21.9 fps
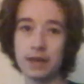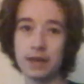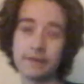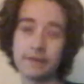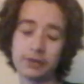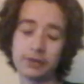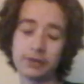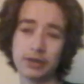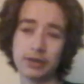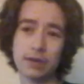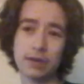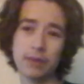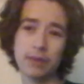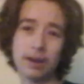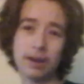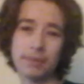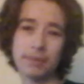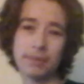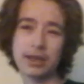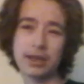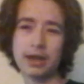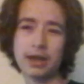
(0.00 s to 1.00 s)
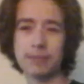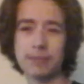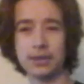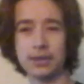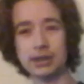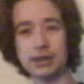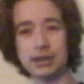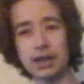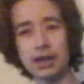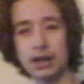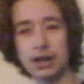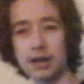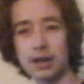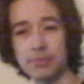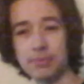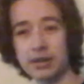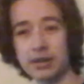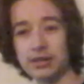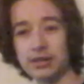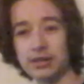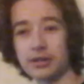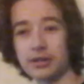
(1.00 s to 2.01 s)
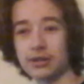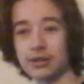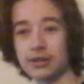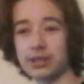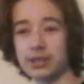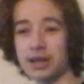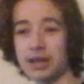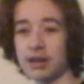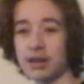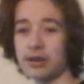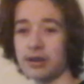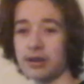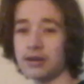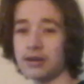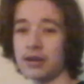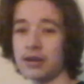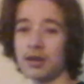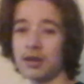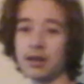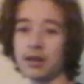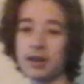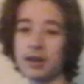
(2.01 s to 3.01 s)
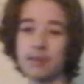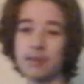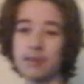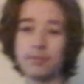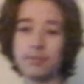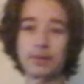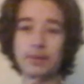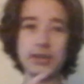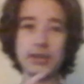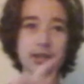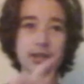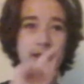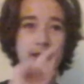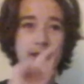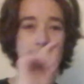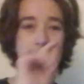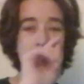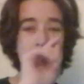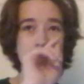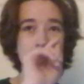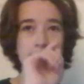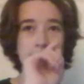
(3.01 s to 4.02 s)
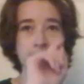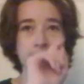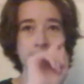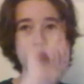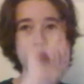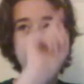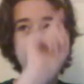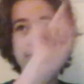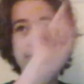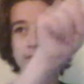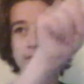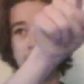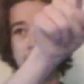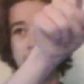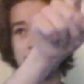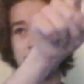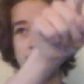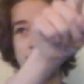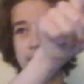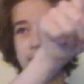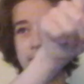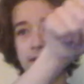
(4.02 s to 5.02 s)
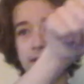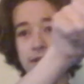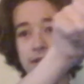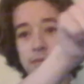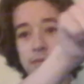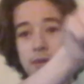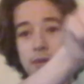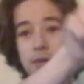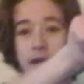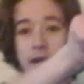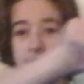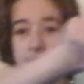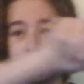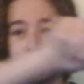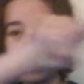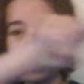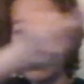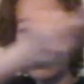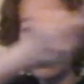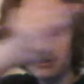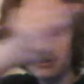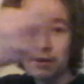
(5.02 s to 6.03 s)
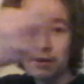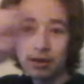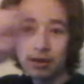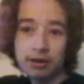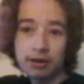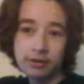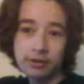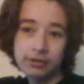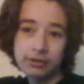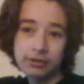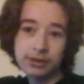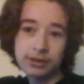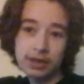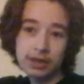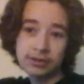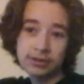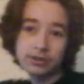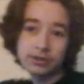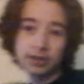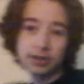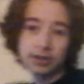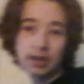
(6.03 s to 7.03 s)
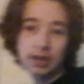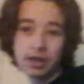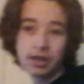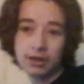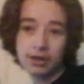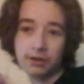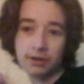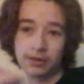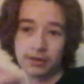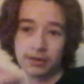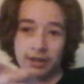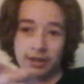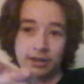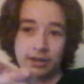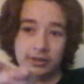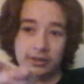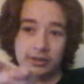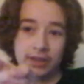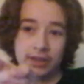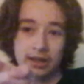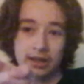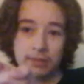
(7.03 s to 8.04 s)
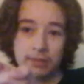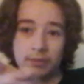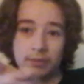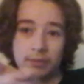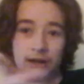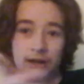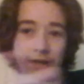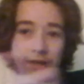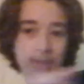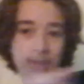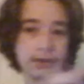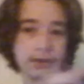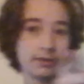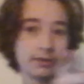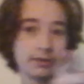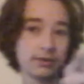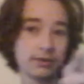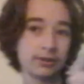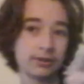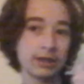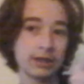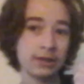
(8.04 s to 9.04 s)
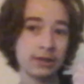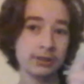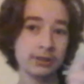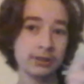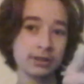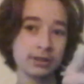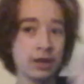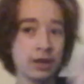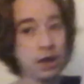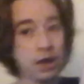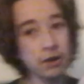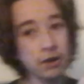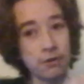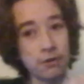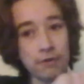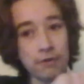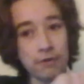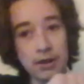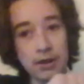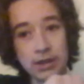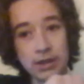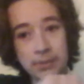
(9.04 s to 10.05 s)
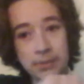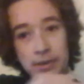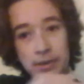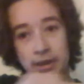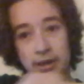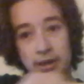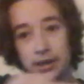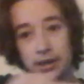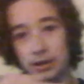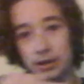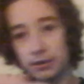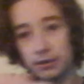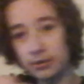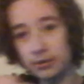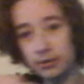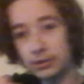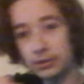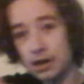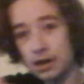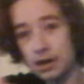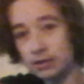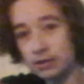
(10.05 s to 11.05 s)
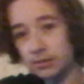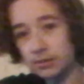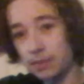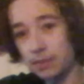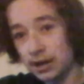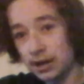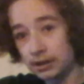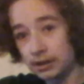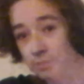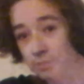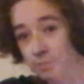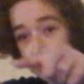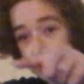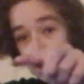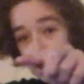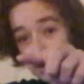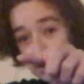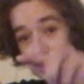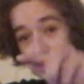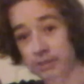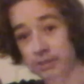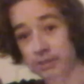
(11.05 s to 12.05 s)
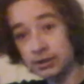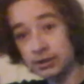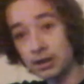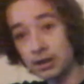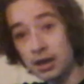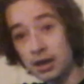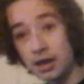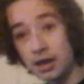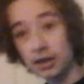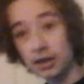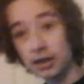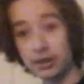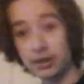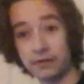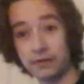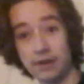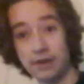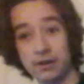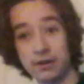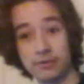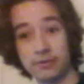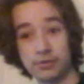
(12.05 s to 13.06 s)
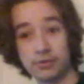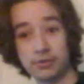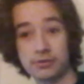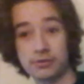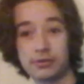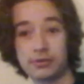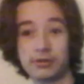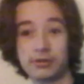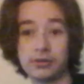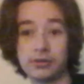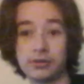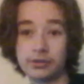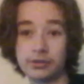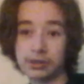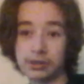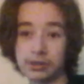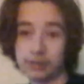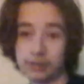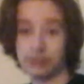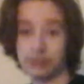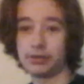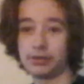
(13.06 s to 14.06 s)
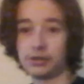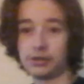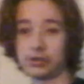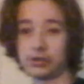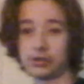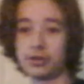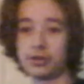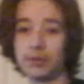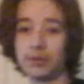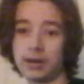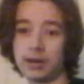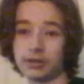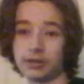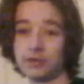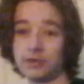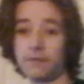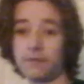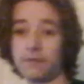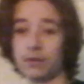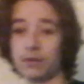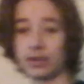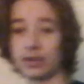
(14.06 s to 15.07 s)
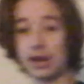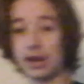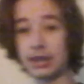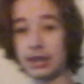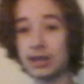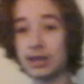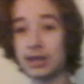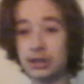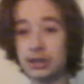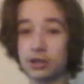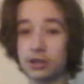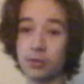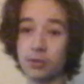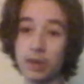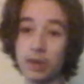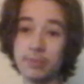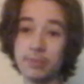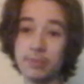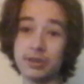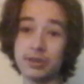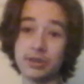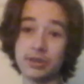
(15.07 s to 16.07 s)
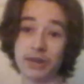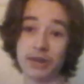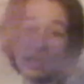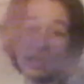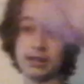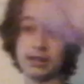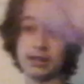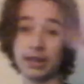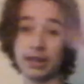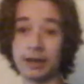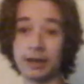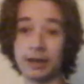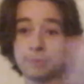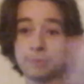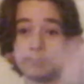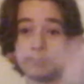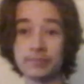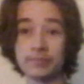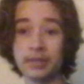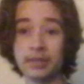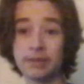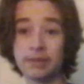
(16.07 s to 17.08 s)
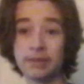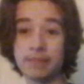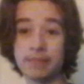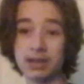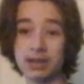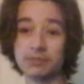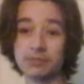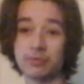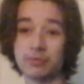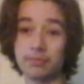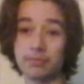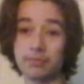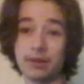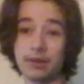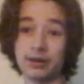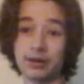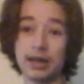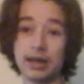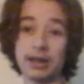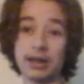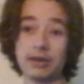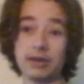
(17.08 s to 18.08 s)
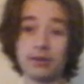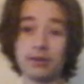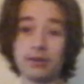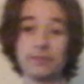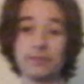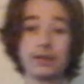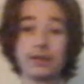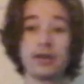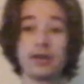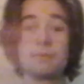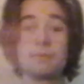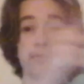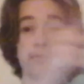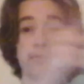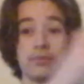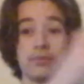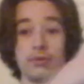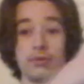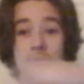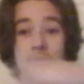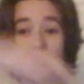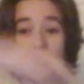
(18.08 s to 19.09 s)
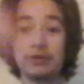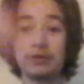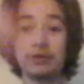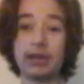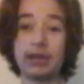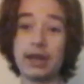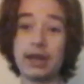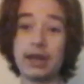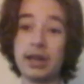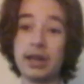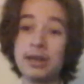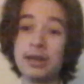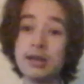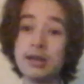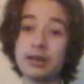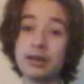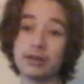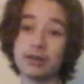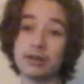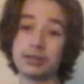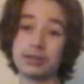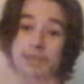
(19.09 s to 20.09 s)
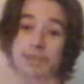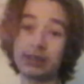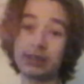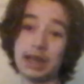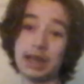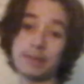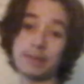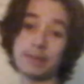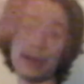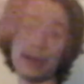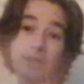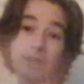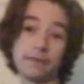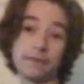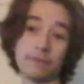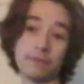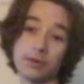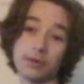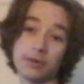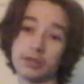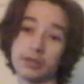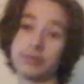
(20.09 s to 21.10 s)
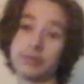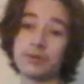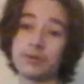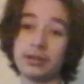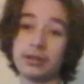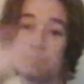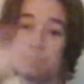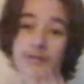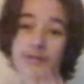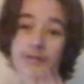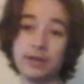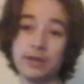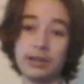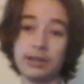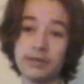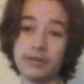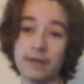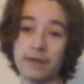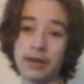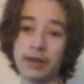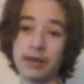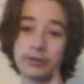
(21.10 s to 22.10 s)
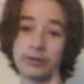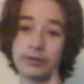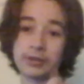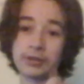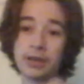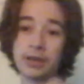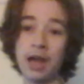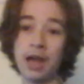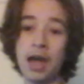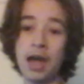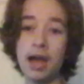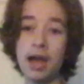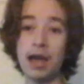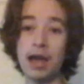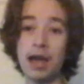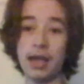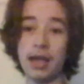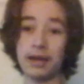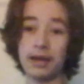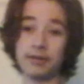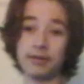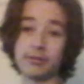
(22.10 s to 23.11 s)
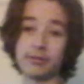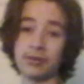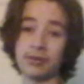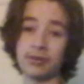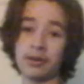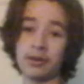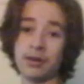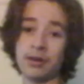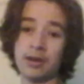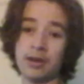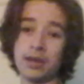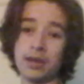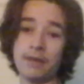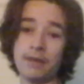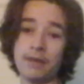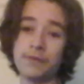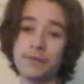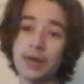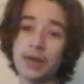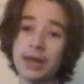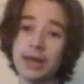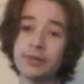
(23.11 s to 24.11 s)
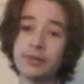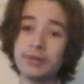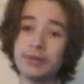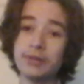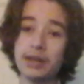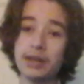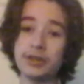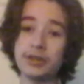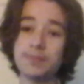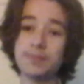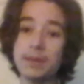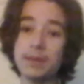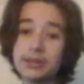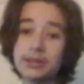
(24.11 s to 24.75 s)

Do you get what I mean? I mean, it's kind of complicated to understand, but basically, you start at one end of the block, you go down, get all those houses, go to the other side of the block, get all those houses, go around that block, get all those houses behind those houses, get around, go all those, and just so on and so forth. And I think it's a good way because you get, like, maximum amount of candy, and you don't have to, like, zigzag back and forth and do all these crazy routes. And if you can't do that,